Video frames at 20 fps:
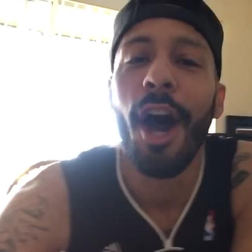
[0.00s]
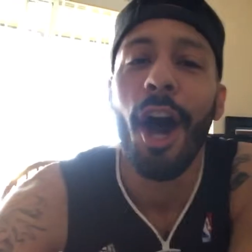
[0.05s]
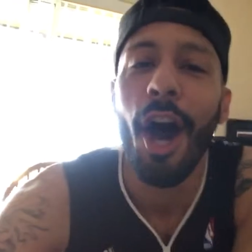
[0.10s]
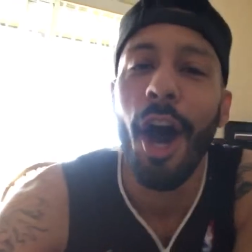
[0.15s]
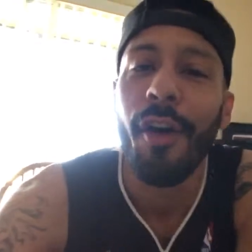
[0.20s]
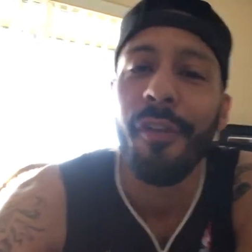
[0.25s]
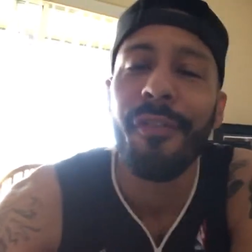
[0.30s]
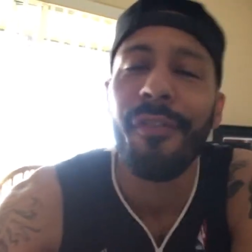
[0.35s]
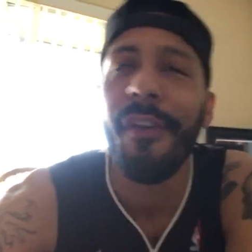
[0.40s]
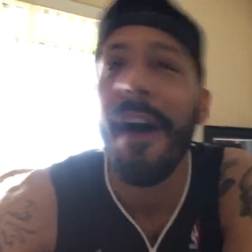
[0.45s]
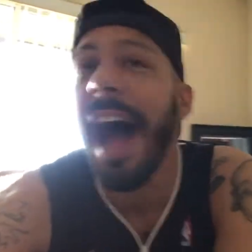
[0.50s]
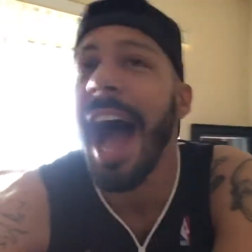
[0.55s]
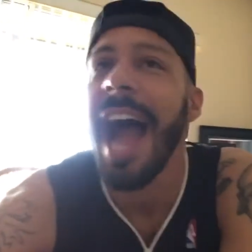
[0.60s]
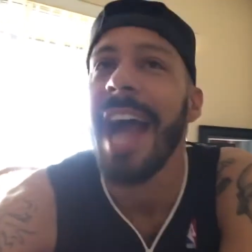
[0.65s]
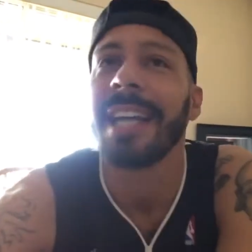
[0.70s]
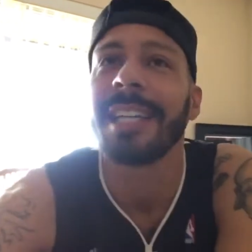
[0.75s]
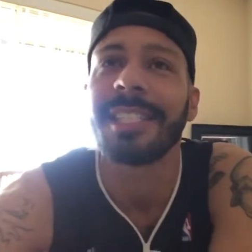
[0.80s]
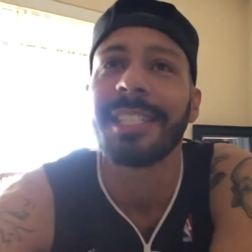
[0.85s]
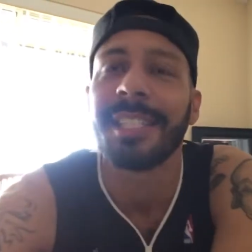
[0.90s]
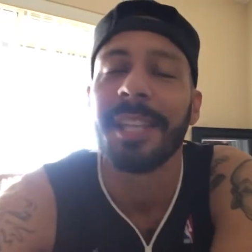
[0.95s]
of
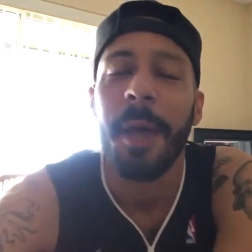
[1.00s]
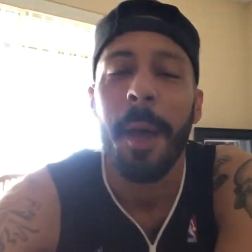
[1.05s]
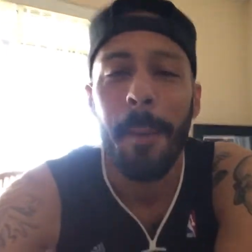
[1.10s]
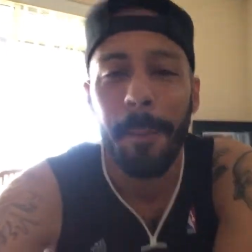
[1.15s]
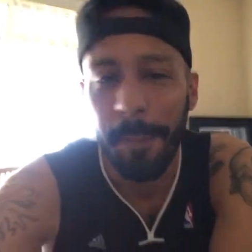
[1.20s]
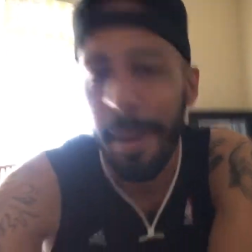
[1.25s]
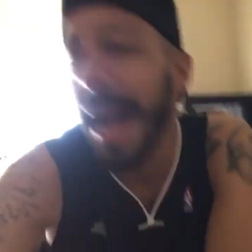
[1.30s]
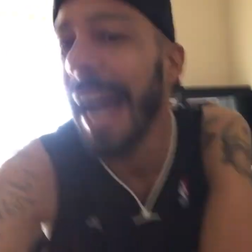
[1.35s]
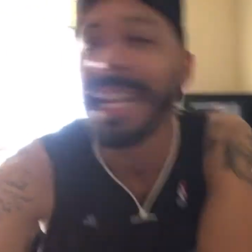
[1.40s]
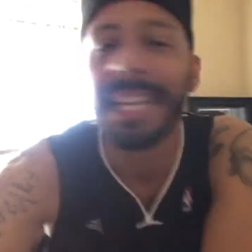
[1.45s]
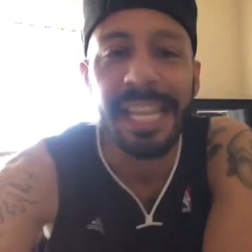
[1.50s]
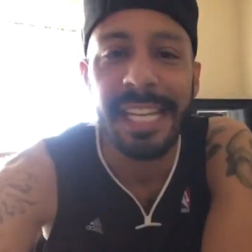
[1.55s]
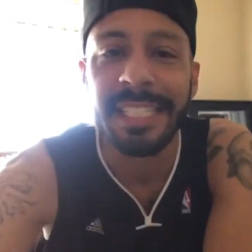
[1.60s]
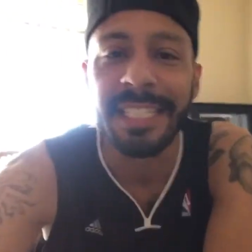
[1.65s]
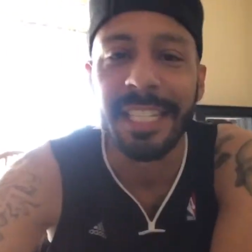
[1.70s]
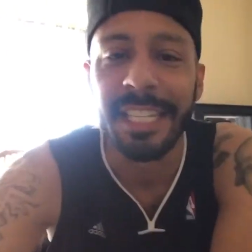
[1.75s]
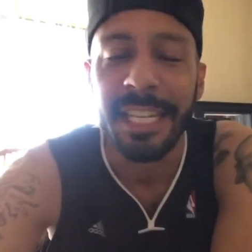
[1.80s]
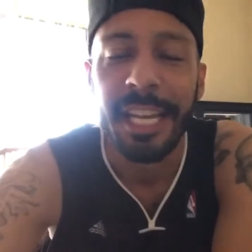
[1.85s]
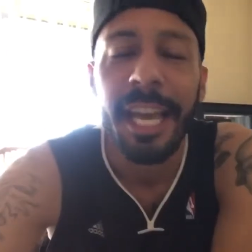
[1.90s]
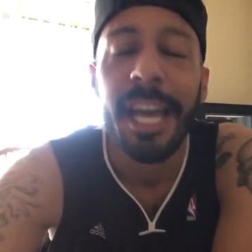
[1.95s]
Fox by
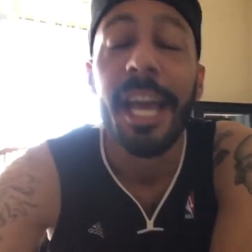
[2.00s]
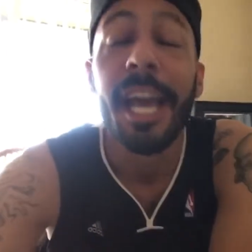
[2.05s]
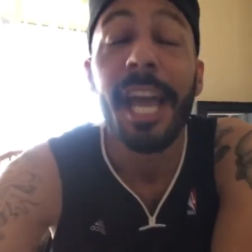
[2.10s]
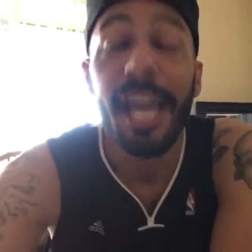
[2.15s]
Disney.